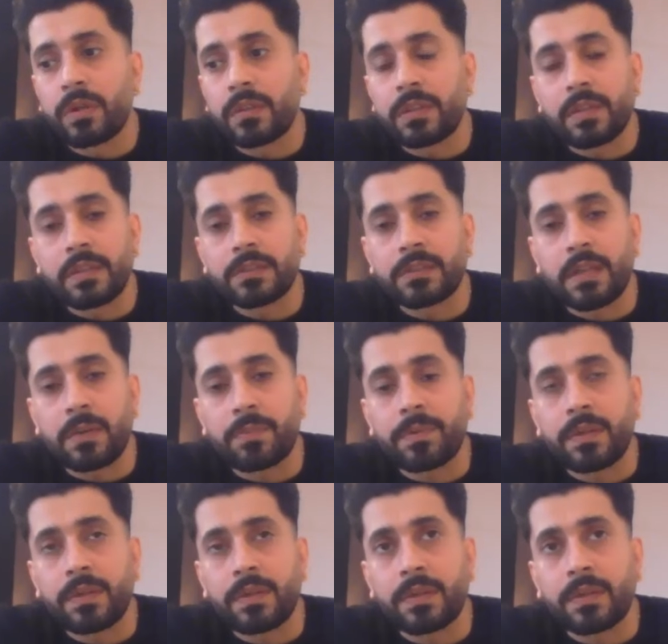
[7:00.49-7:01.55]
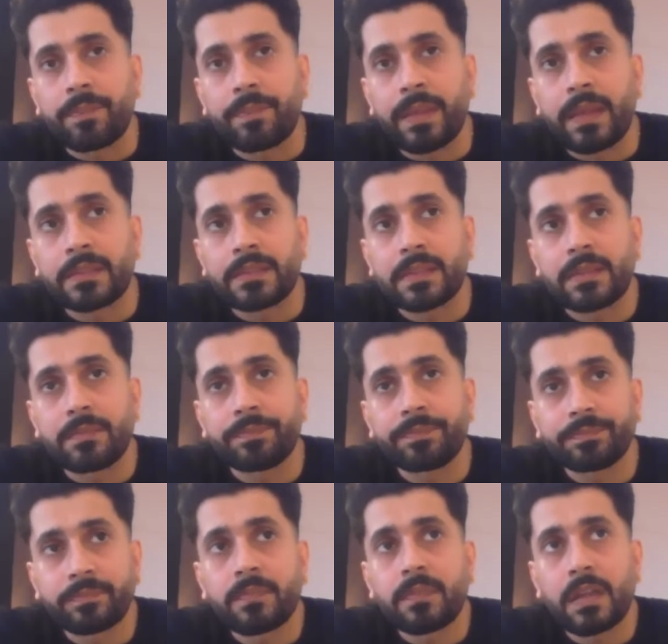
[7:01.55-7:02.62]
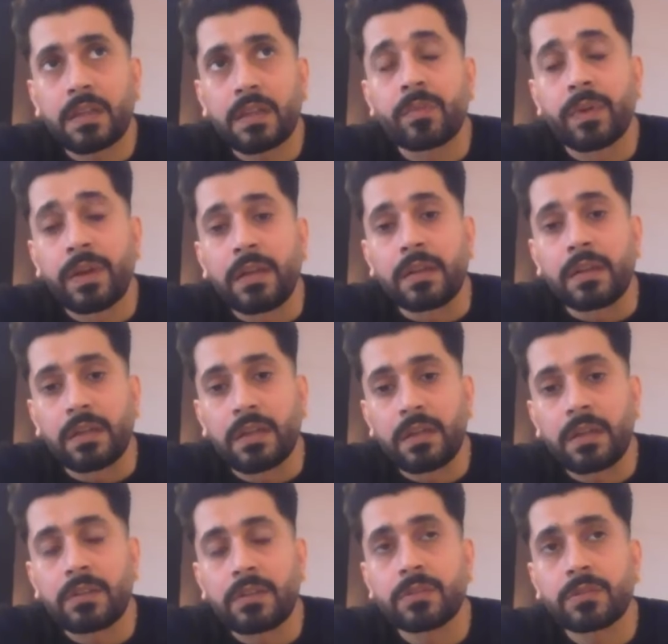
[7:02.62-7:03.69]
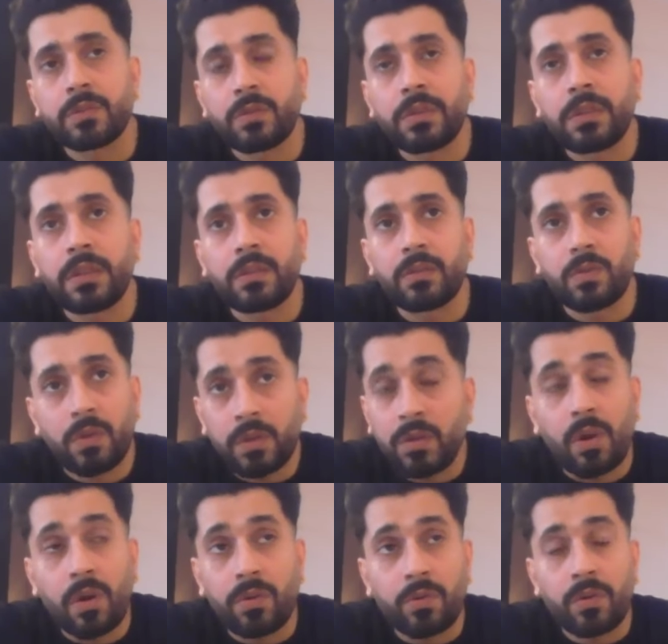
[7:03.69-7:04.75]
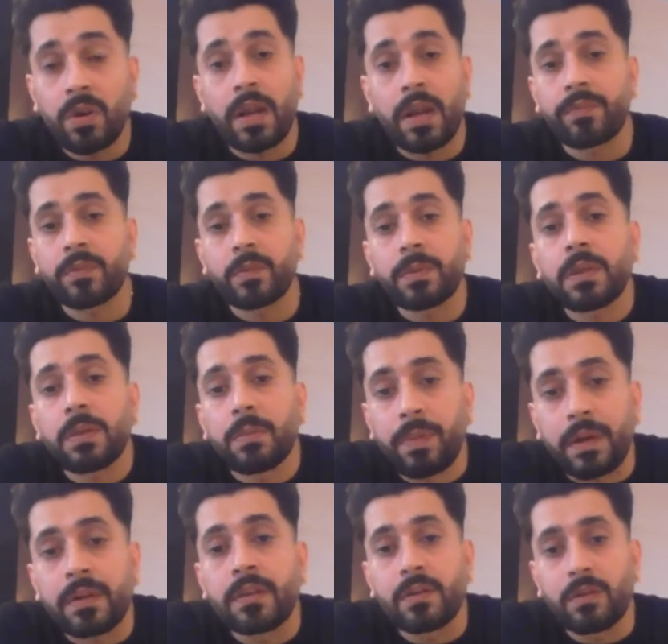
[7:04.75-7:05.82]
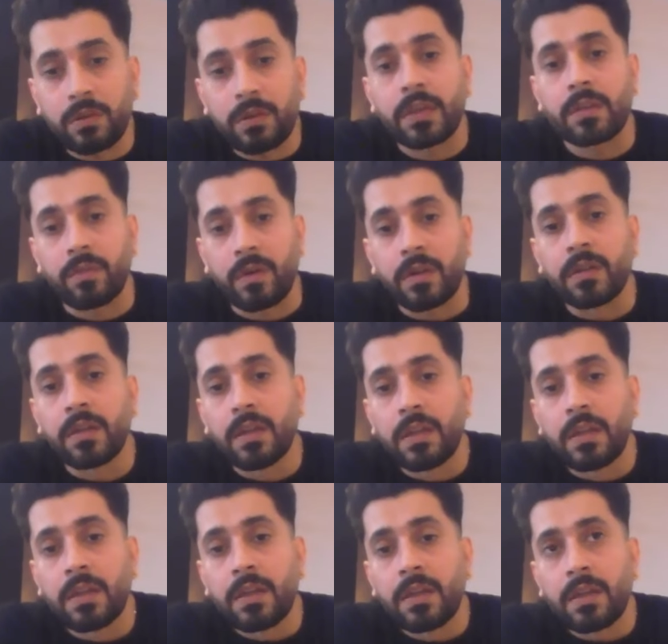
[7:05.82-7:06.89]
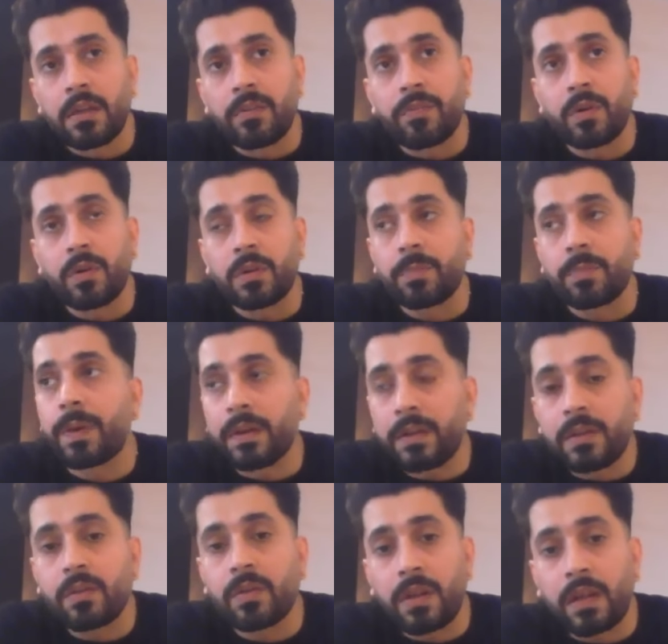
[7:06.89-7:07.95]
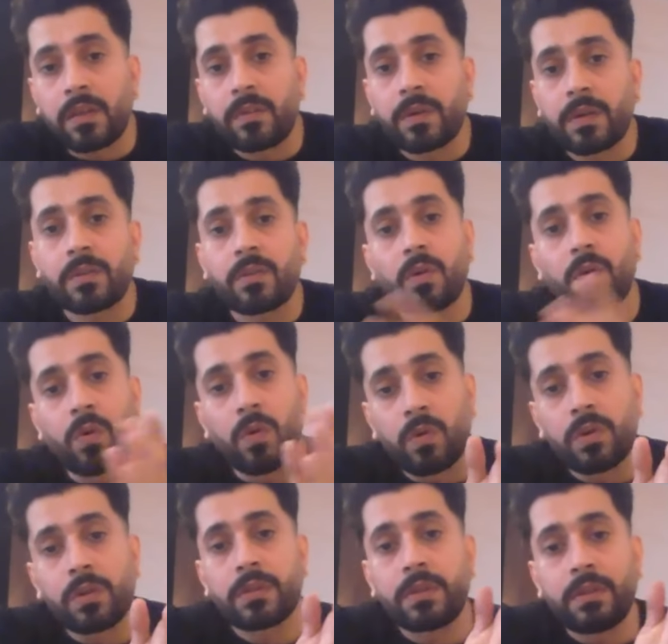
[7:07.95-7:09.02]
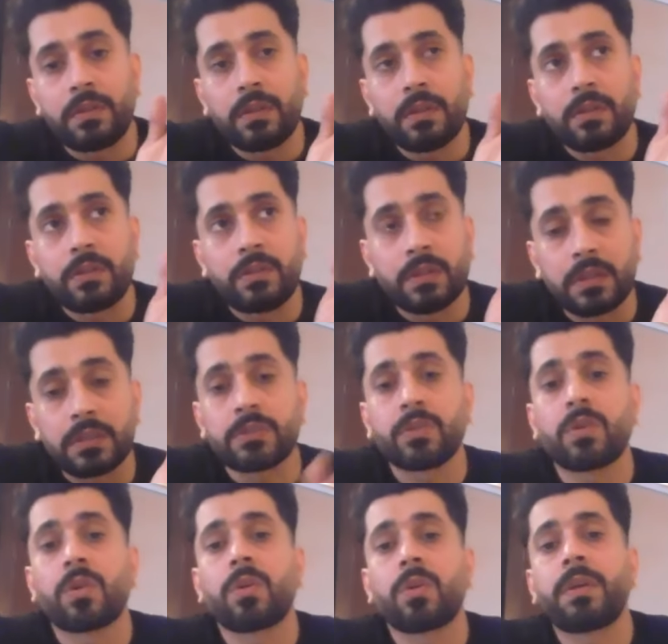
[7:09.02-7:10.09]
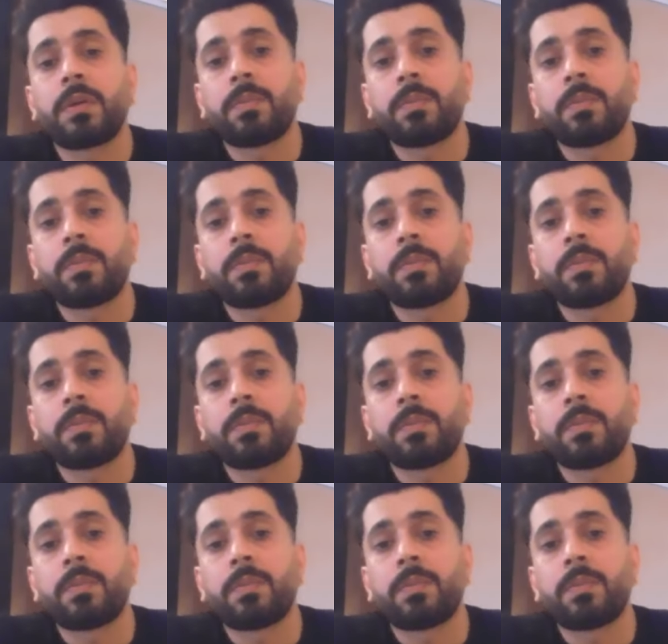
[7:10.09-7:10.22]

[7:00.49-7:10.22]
nothing is happening. I said, it will. It is only you cannot you don't have to be dependent on anyone. If you're dependent on anyone, the whole years you're gonna be